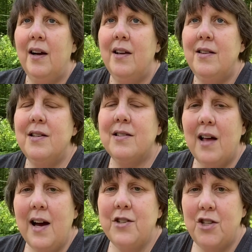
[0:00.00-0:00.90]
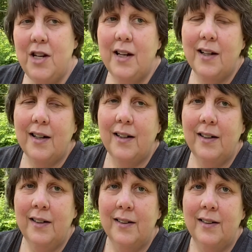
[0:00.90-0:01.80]
This last
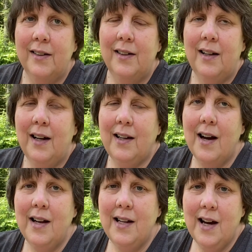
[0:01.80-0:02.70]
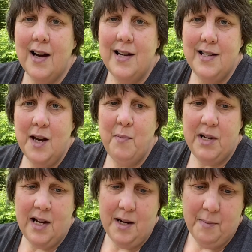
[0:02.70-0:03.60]
year, I kind of got
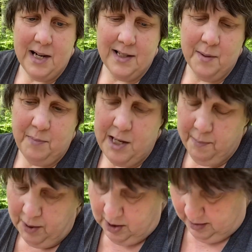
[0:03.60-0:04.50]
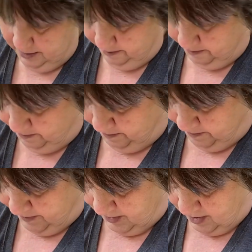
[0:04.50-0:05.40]
intimidated by some people,
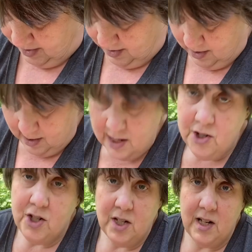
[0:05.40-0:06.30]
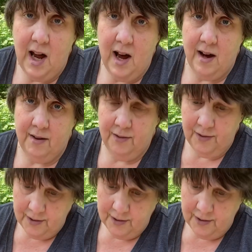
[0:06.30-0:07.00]
and I shouldn't have.